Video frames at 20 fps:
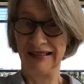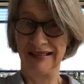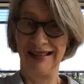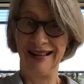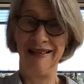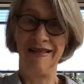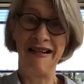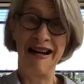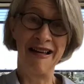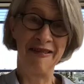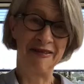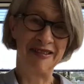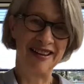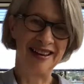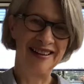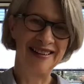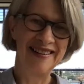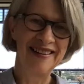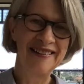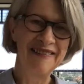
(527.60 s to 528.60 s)
they're out
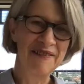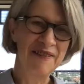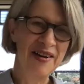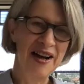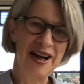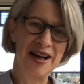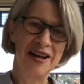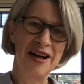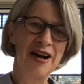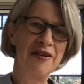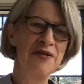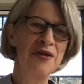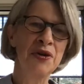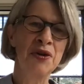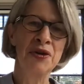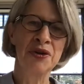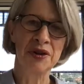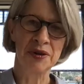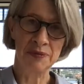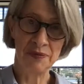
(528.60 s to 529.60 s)
there, and I've
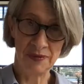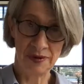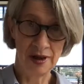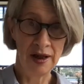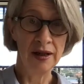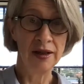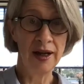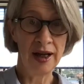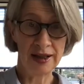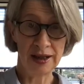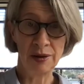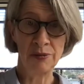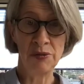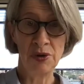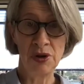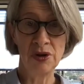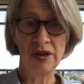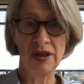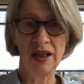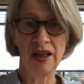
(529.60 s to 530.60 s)
heard them like the
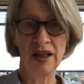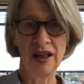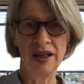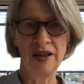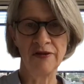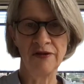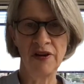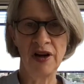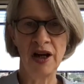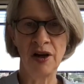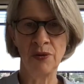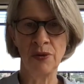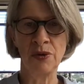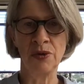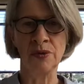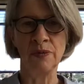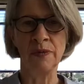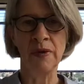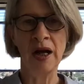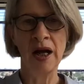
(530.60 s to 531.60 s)
music in the far
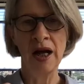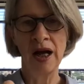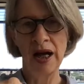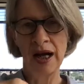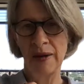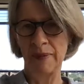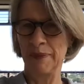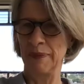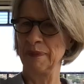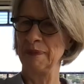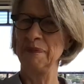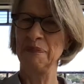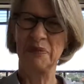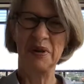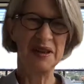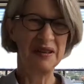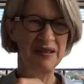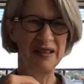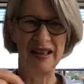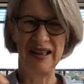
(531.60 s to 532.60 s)
room.
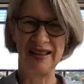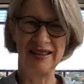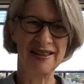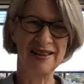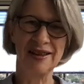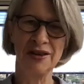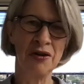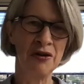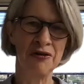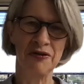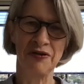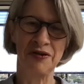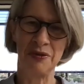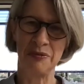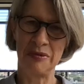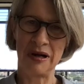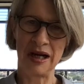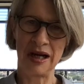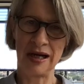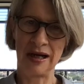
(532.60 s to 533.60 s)
But it's not for
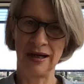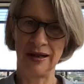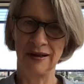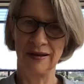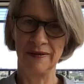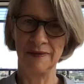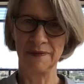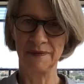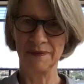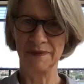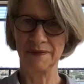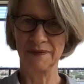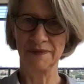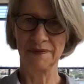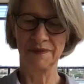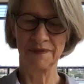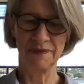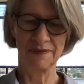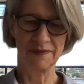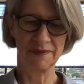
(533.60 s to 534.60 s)
me.
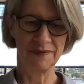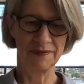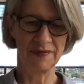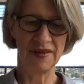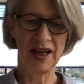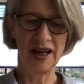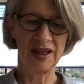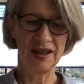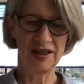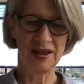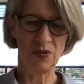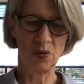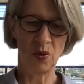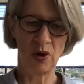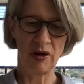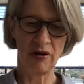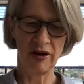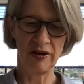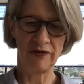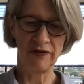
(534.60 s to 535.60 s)
That isn't
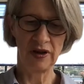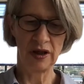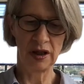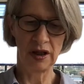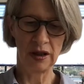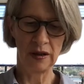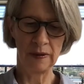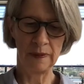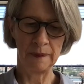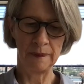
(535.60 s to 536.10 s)
where I fit in.